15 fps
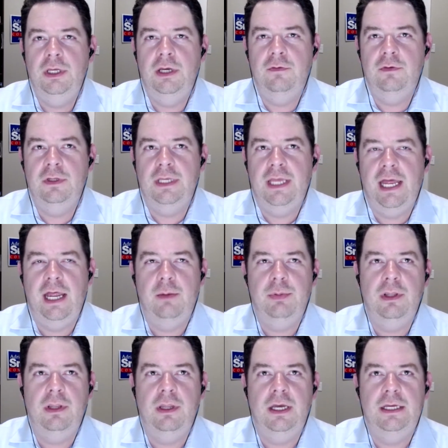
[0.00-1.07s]
able to
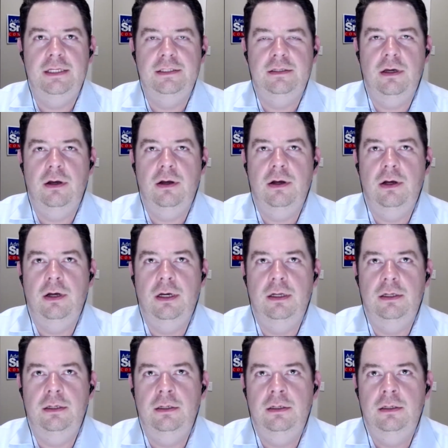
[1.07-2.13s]
capitalize
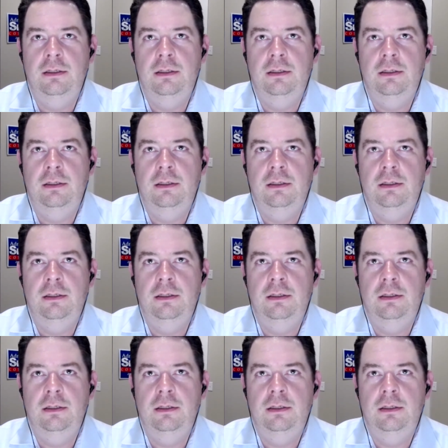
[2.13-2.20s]
on